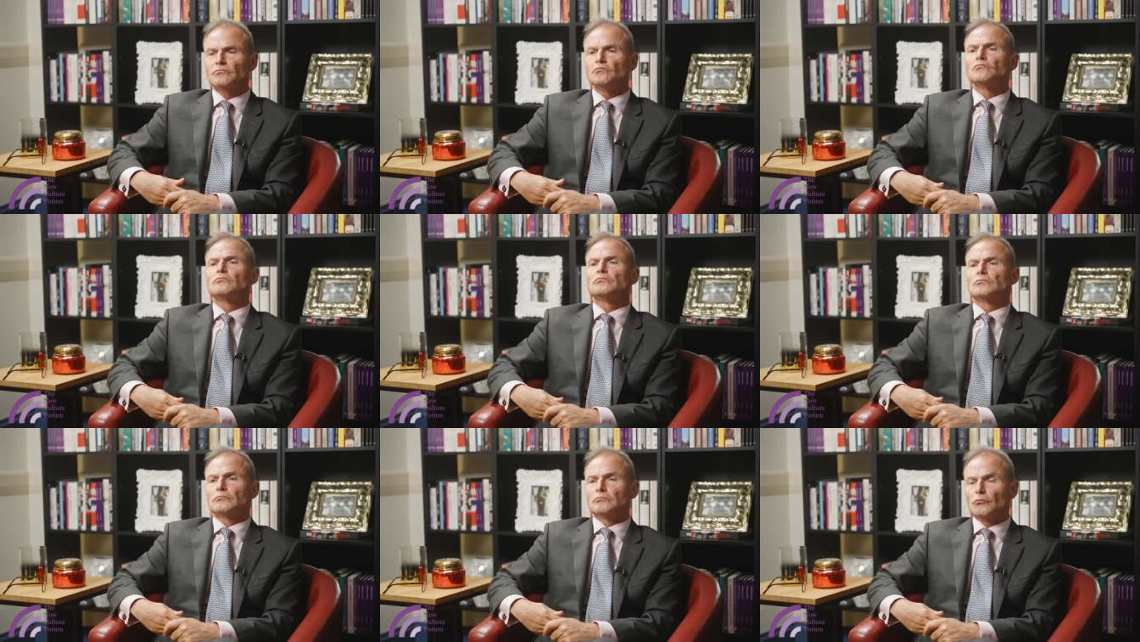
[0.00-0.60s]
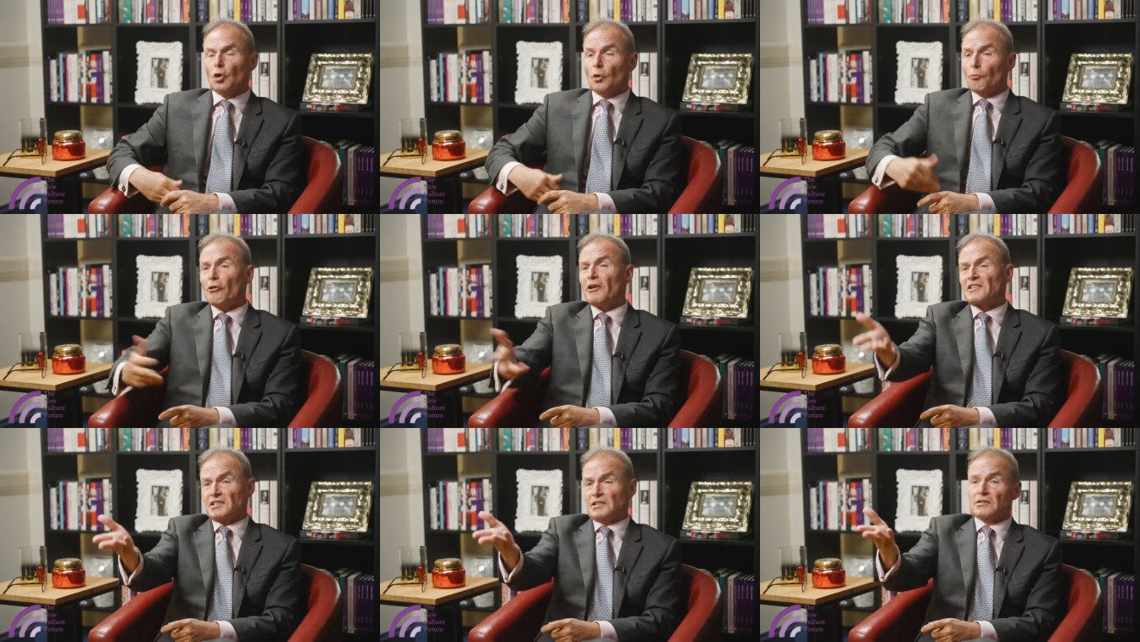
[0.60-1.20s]
I think. Well,
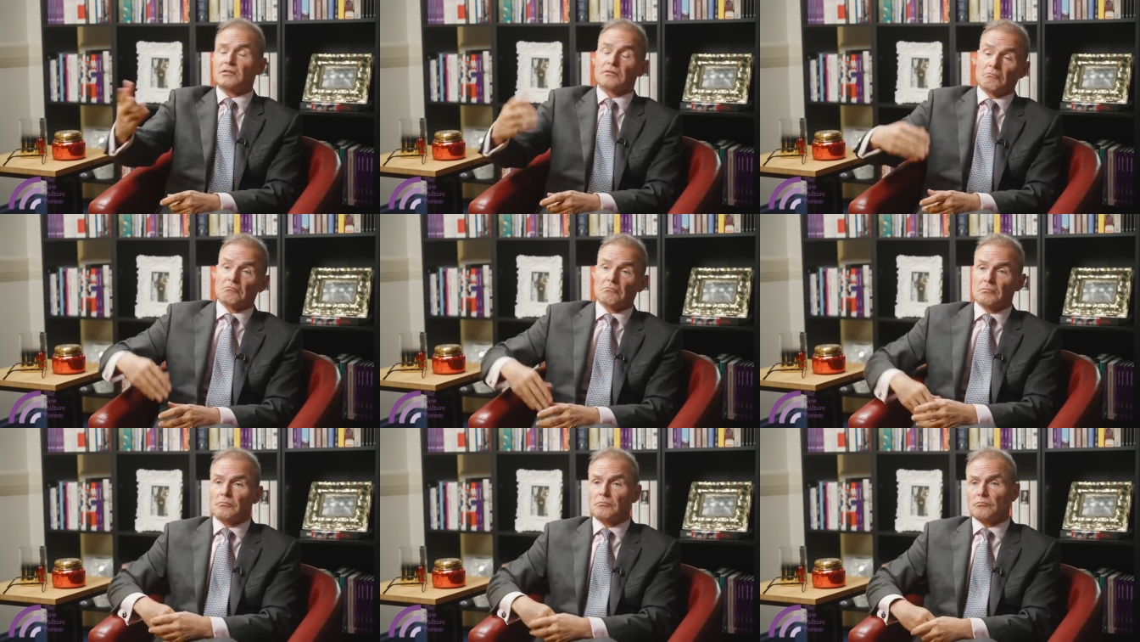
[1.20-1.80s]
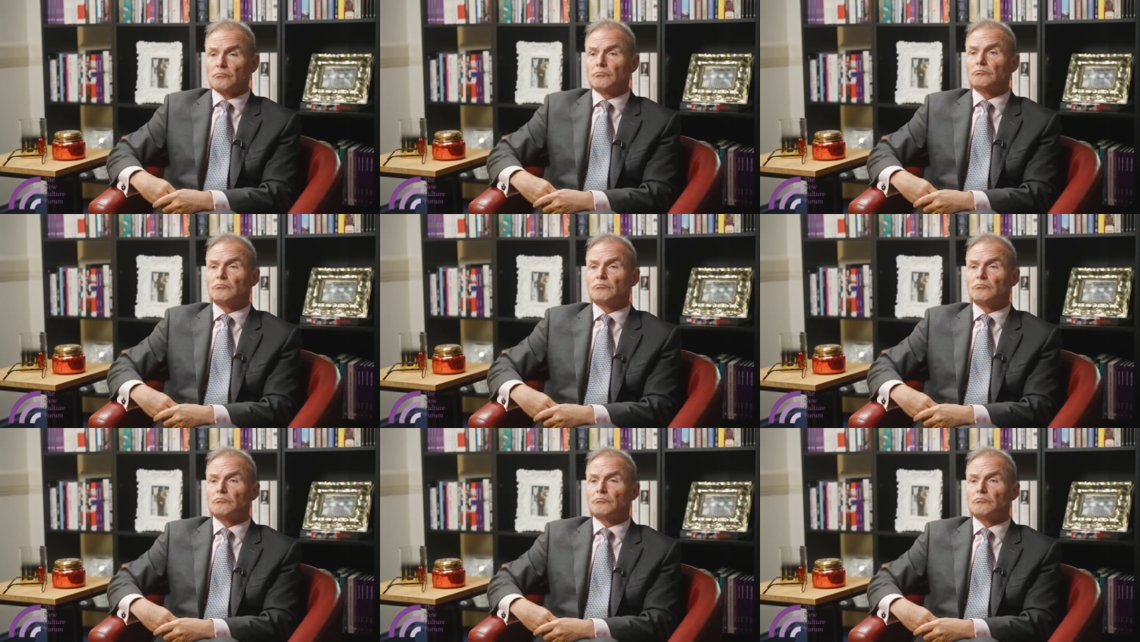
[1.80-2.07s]
Brexit. Brexit is the